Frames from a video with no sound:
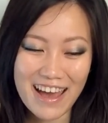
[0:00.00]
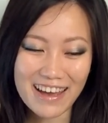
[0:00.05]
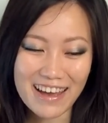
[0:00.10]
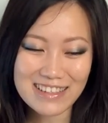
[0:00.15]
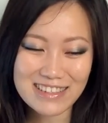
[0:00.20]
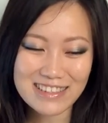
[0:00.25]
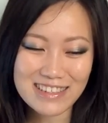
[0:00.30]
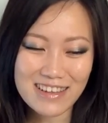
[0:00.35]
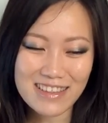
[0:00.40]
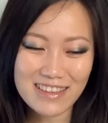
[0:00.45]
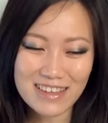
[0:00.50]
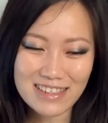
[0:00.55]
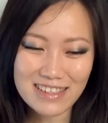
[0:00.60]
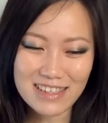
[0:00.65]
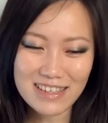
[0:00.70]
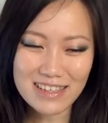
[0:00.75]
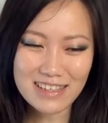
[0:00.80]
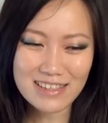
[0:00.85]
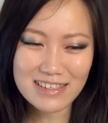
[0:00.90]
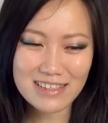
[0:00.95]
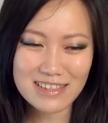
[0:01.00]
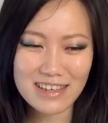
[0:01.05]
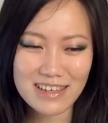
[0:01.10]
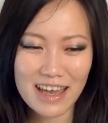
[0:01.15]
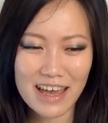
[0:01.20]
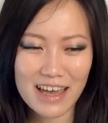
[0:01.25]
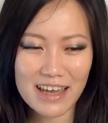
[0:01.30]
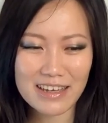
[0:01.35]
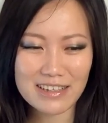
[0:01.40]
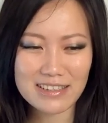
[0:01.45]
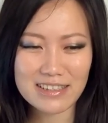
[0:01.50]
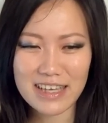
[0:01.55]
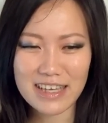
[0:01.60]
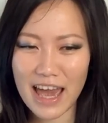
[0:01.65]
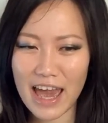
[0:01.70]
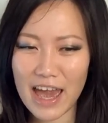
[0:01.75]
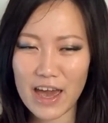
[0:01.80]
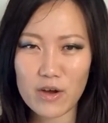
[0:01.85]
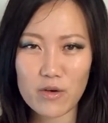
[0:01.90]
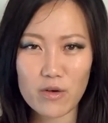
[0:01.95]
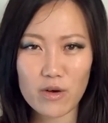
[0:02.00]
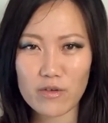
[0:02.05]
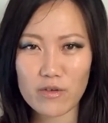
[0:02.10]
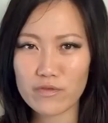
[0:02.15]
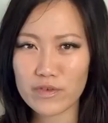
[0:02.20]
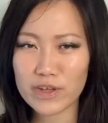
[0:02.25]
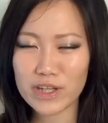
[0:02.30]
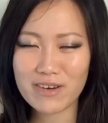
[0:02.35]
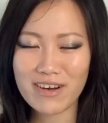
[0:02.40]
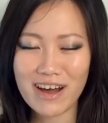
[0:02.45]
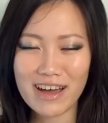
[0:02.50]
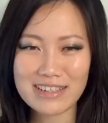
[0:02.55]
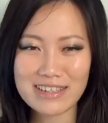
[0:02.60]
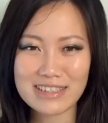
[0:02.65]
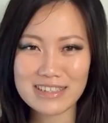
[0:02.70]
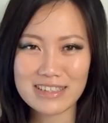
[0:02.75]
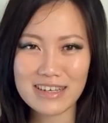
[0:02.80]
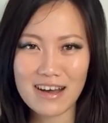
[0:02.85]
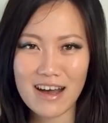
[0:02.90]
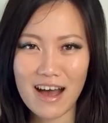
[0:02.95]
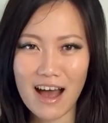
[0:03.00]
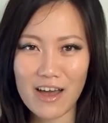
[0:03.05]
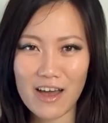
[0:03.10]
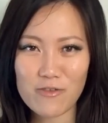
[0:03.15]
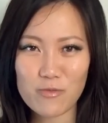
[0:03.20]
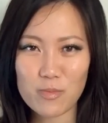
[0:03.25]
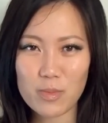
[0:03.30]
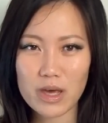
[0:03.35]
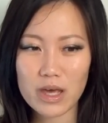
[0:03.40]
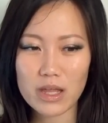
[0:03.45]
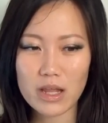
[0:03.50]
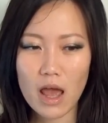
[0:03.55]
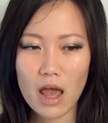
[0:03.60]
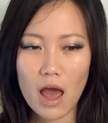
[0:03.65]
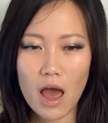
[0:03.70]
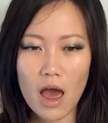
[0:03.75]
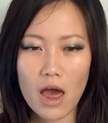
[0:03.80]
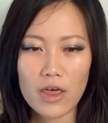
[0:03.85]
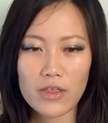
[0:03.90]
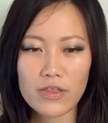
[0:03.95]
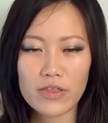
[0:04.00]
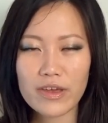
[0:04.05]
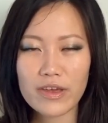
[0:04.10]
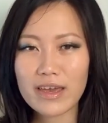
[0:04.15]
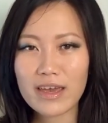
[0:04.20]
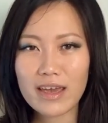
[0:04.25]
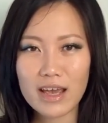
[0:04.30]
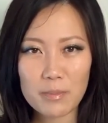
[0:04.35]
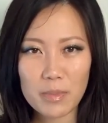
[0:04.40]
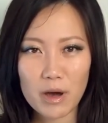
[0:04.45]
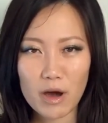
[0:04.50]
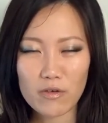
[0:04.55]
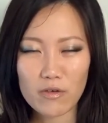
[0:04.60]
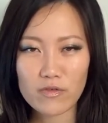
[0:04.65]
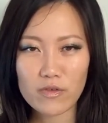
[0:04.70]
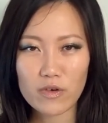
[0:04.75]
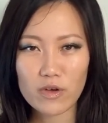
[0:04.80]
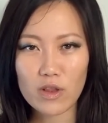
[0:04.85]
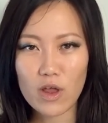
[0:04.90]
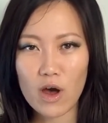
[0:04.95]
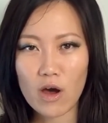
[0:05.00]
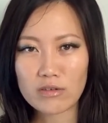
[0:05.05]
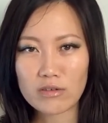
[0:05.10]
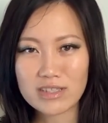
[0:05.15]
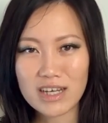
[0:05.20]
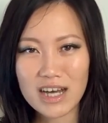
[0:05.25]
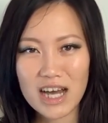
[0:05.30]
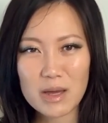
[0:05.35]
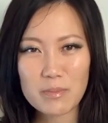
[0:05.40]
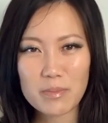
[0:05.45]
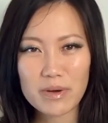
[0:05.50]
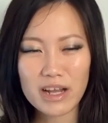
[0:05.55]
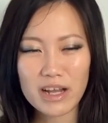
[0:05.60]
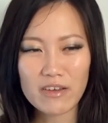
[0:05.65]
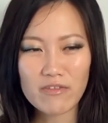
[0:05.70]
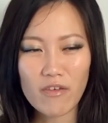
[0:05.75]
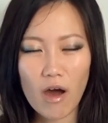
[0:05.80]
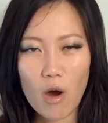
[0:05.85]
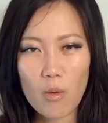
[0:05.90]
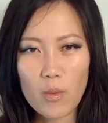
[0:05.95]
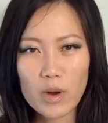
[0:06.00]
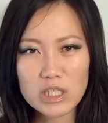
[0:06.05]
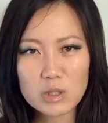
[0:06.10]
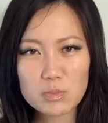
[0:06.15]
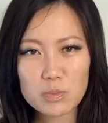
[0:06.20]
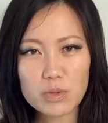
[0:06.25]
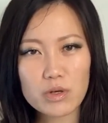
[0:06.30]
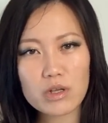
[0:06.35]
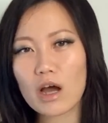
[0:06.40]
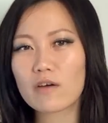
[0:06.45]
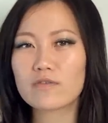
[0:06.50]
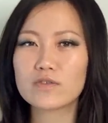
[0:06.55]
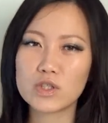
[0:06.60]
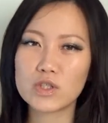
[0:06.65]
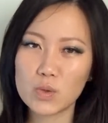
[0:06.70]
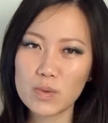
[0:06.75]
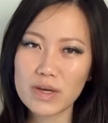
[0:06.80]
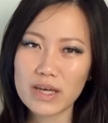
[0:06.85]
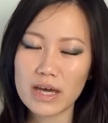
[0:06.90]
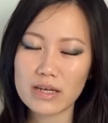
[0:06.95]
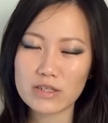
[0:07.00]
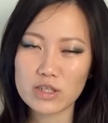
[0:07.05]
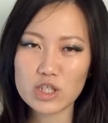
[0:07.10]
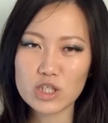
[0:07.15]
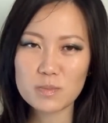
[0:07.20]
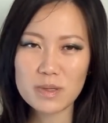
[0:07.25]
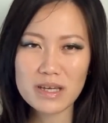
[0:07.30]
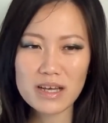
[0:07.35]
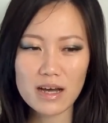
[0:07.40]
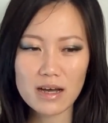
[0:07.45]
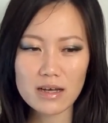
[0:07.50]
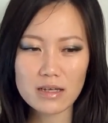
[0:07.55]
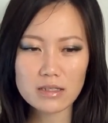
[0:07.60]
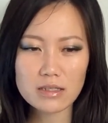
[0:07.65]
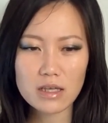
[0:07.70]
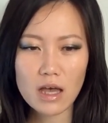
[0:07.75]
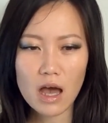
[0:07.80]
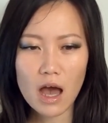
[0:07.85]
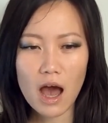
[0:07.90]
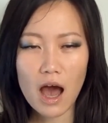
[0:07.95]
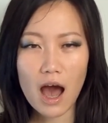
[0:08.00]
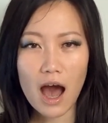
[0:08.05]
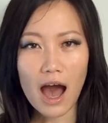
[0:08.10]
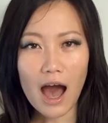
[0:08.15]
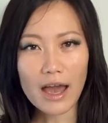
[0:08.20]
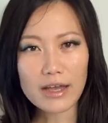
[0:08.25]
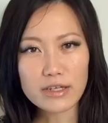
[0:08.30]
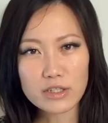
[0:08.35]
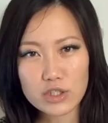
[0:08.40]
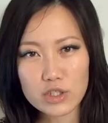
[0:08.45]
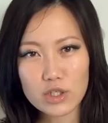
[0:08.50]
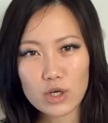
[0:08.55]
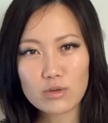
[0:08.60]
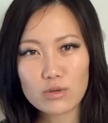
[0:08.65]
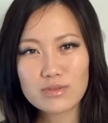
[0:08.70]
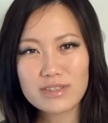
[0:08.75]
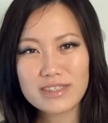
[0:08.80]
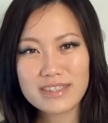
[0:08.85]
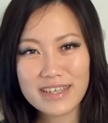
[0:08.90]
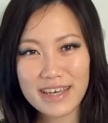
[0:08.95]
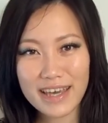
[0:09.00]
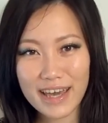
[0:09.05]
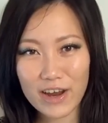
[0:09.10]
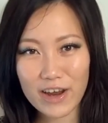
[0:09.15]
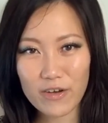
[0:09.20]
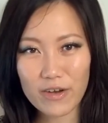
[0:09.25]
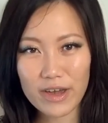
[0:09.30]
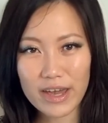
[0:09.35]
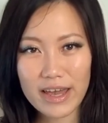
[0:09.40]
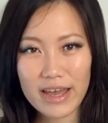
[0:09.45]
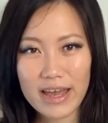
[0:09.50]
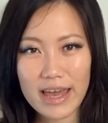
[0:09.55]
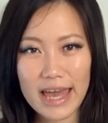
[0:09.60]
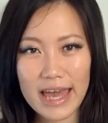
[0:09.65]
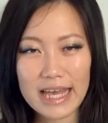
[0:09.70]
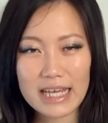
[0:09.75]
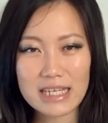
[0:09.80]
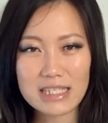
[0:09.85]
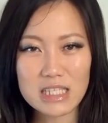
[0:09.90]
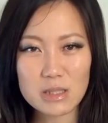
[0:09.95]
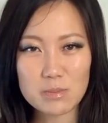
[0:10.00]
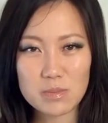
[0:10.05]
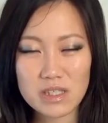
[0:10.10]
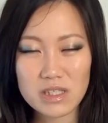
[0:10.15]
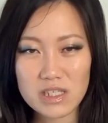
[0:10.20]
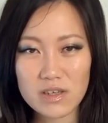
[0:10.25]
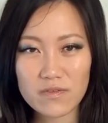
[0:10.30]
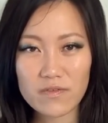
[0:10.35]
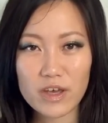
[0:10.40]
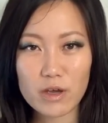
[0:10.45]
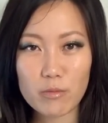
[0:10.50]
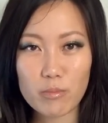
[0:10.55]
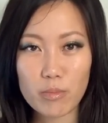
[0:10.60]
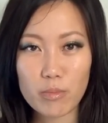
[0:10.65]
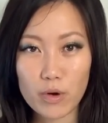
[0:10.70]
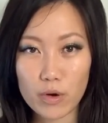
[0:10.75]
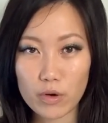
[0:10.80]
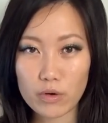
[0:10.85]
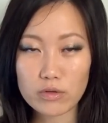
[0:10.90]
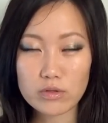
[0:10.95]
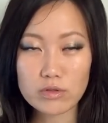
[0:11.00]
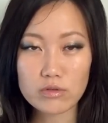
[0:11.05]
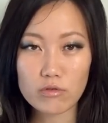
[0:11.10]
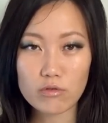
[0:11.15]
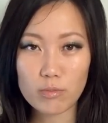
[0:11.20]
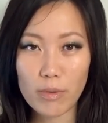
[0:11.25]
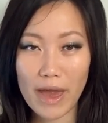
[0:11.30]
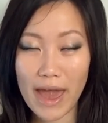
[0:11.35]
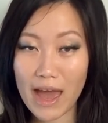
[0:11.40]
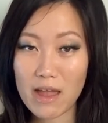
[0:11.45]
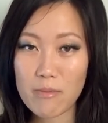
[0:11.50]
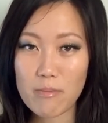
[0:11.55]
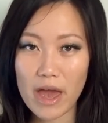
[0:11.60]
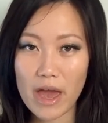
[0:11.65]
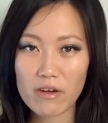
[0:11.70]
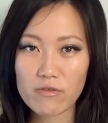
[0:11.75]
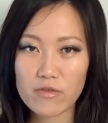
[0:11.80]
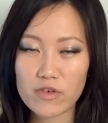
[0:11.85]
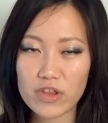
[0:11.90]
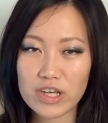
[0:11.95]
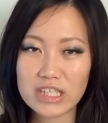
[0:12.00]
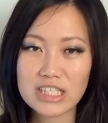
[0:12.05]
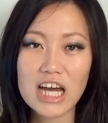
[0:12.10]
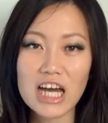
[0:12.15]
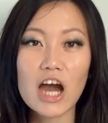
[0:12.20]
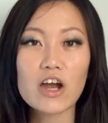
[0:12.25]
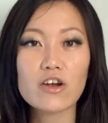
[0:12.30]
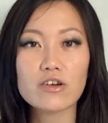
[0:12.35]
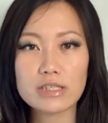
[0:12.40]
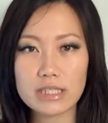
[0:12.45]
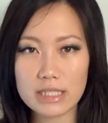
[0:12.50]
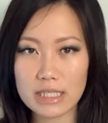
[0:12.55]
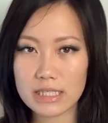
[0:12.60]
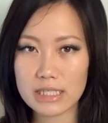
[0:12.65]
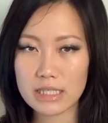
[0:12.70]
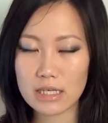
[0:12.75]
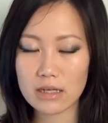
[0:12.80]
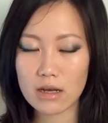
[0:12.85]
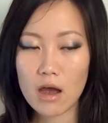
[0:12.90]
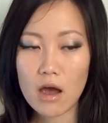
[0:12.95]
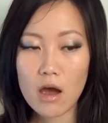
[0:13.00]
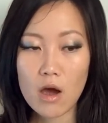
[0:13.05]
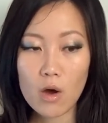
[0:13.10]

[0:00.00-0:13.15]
And uh, this is a tag or a video idea I've been thinking about for a long time, but I've always put off doing it just because I don't carry a specific purse or pan bag for the entire season.